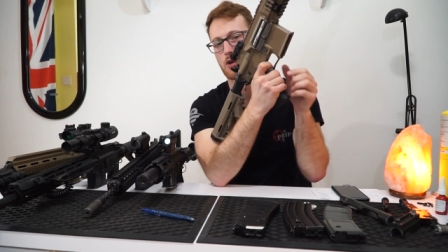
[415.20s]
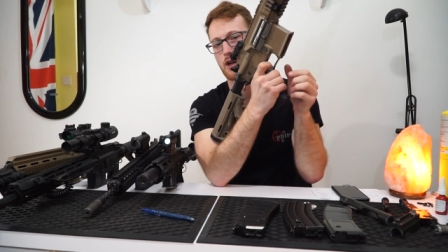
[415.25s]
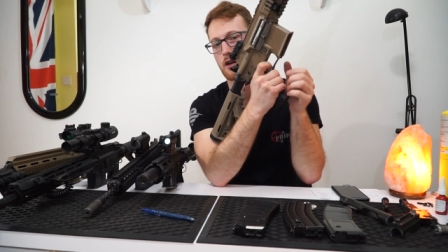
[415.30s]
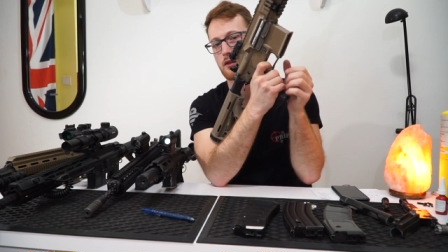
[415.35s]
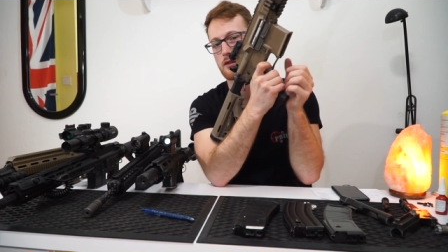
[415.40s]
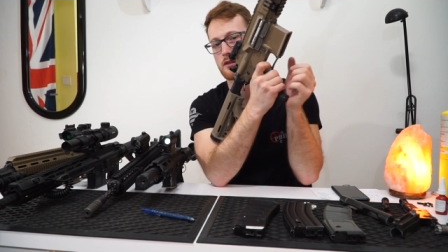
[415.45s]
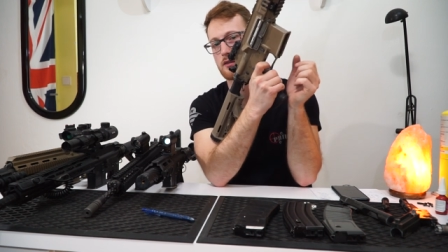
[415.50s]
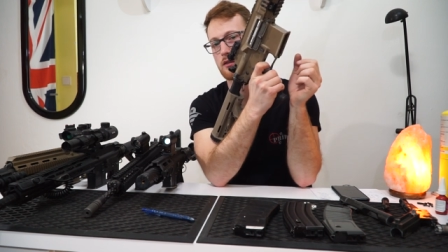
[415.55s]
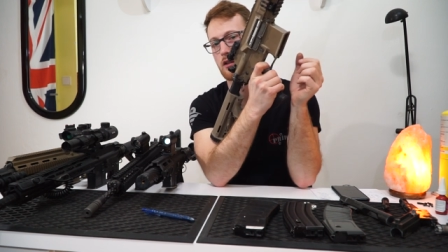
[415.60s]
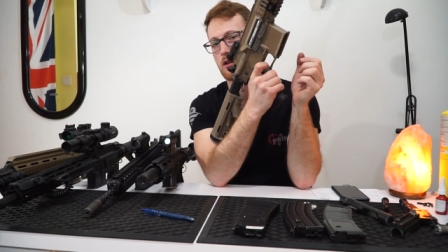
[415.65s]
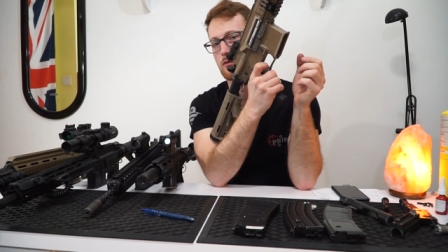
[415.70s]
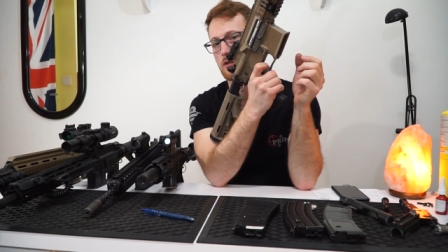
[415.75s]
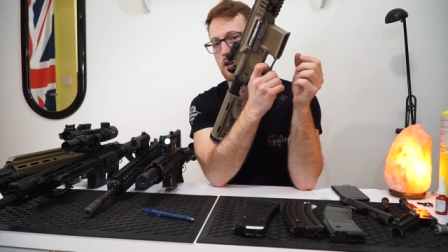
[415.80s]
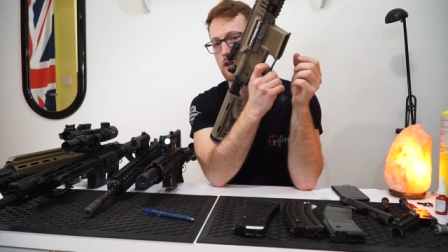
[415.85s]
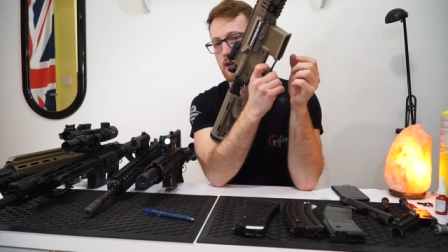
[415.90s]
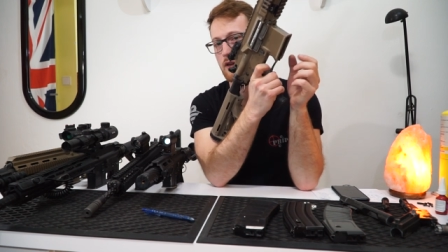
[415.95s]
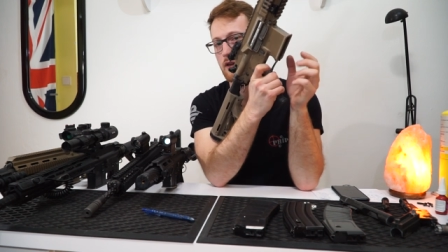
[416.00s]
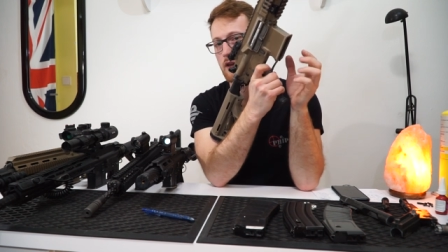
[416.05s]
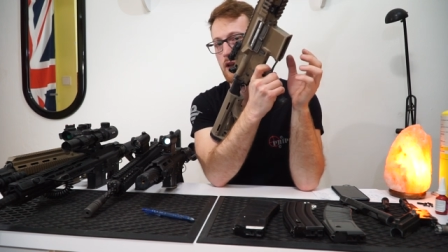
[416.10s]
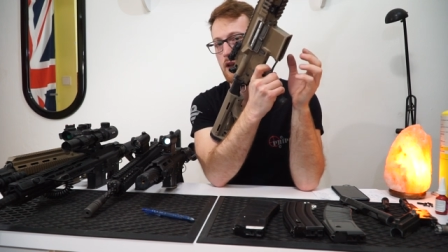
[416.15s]
the trigger
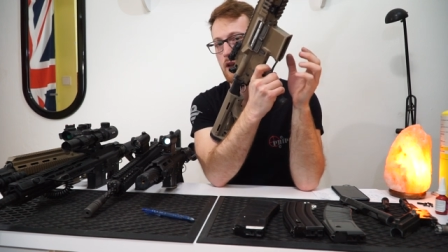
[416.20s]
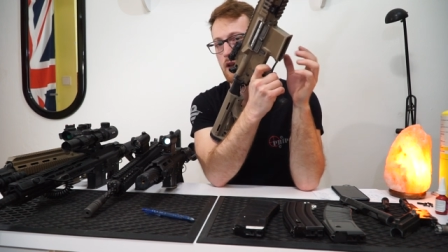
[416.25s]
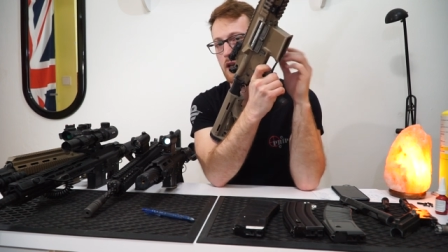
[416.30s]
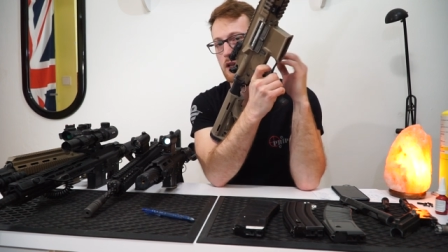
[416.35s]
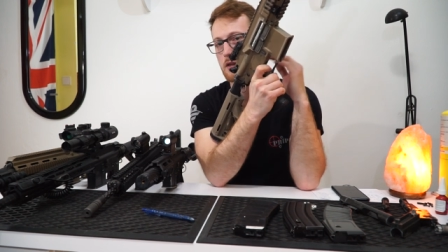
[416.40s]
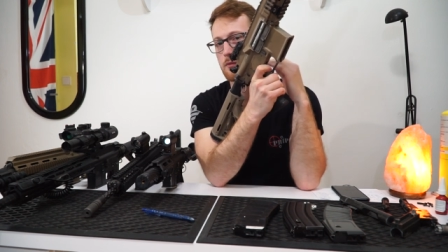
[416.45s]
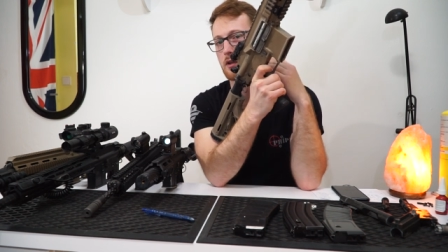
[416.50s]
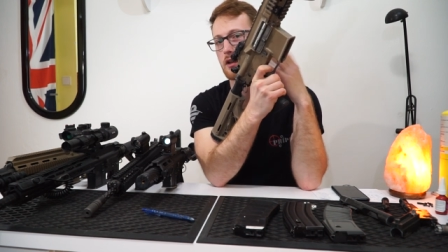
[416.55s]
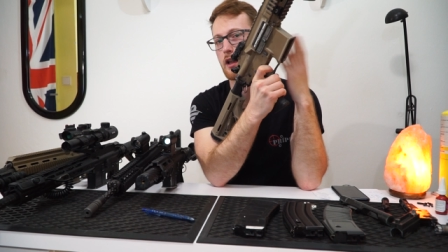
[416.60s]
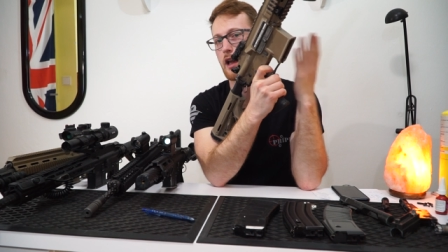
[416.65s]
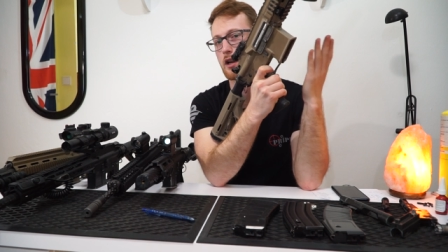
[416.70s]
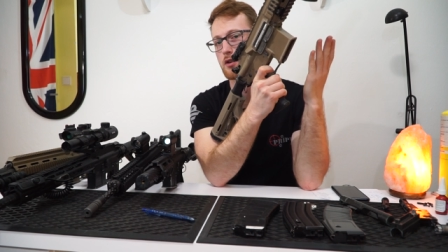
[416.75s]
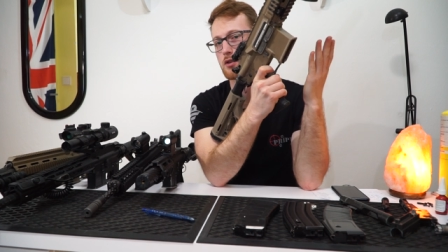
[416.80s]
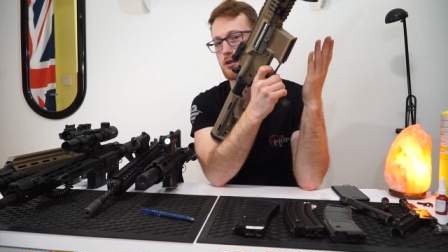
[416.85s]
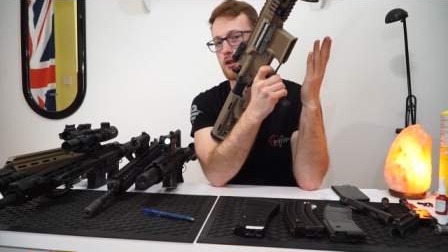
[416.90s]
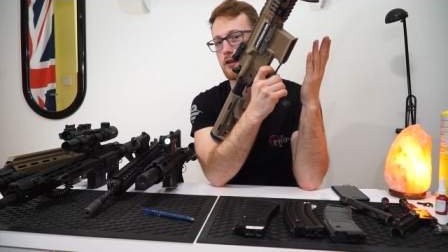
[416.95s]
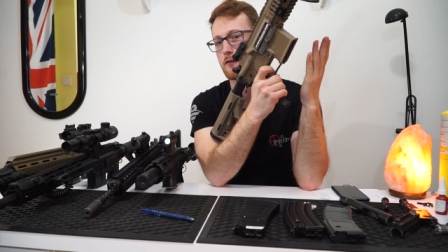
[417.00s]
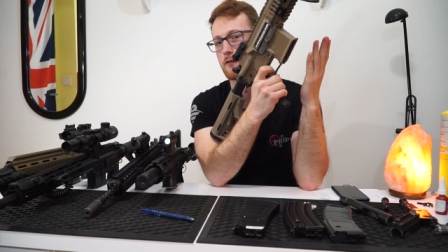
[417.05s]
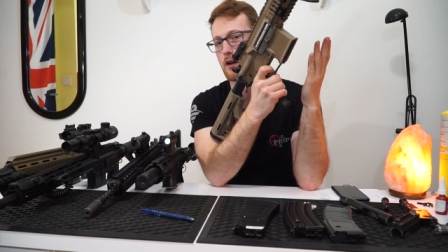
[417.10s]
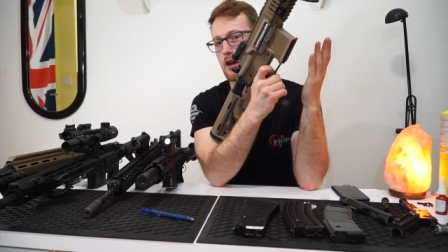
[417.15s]
slowly, it will
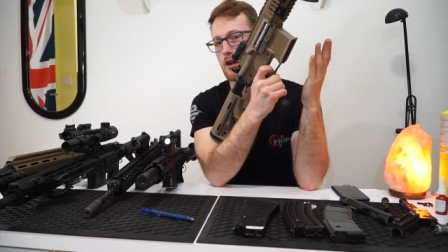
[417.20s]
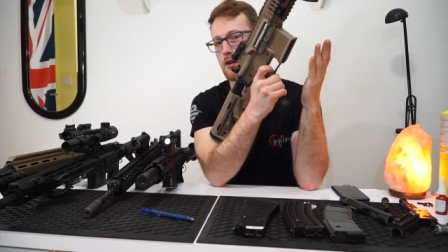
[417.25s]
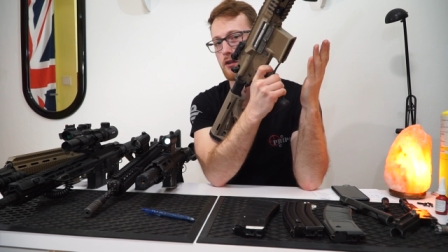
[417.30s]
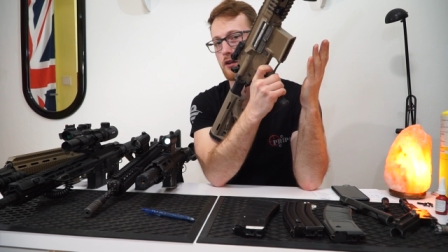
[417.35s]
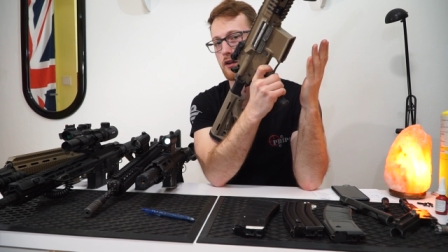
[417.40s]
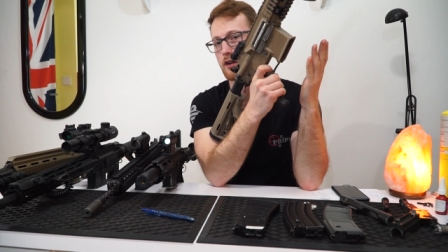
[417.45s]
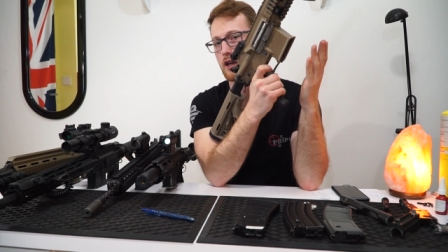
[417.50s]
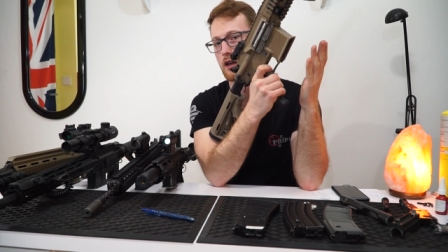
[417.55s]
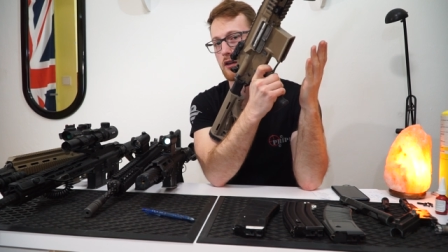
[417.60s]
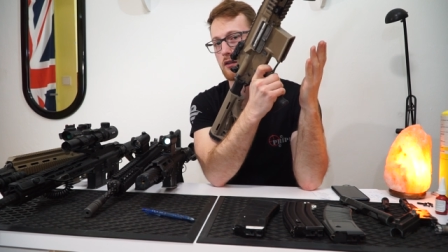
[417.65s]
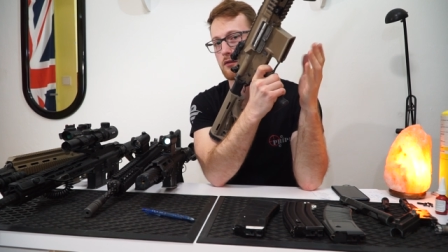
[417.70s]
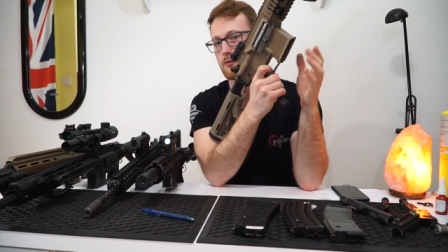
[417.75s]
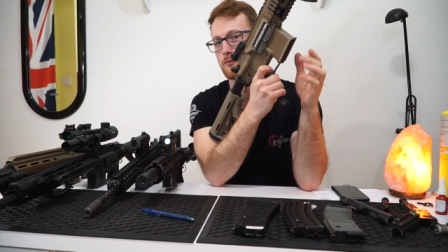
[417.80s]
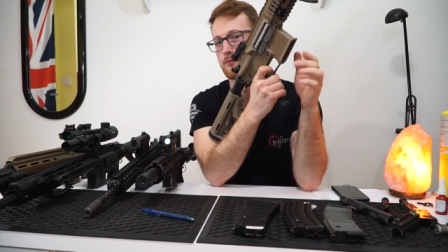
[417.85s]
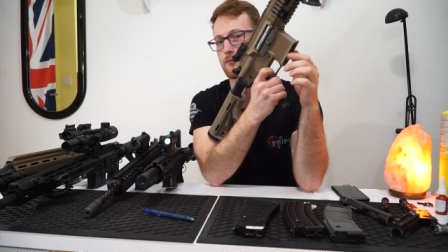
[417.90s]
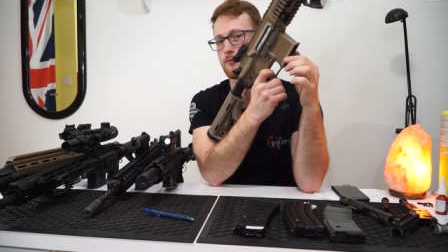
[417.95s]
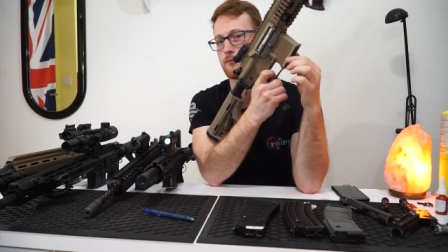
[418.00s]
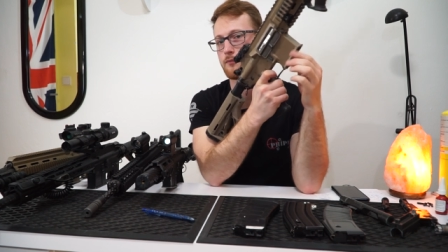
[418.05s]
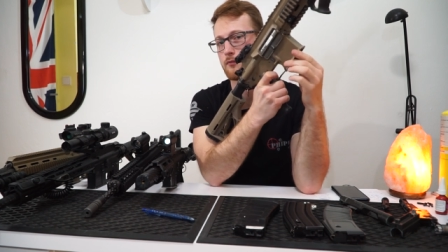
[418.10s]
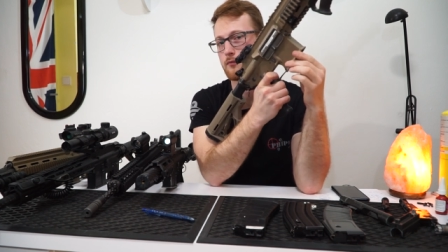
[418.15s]
actually fire
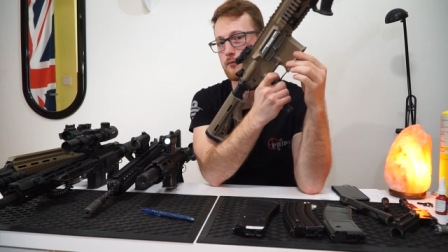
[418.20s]
again.